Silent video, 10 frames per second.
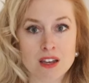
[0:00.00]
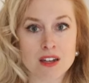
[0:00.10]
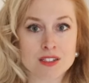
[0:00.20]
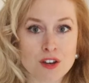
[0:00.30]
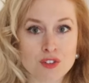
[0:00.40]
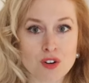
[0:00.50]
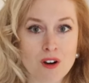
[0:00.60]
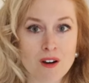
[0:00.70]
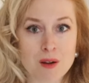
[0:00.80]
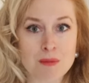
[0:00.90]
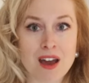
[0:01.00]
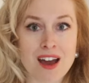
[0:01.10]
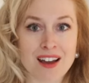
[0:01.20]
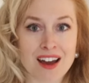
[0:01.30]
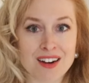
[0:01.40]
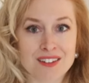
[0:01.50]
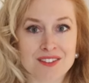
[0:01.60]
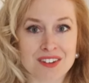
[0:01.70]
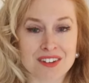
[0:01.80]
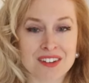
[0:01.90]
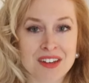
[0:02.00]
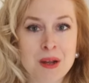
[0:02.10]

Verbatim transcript: cuts off your arm at kind of a,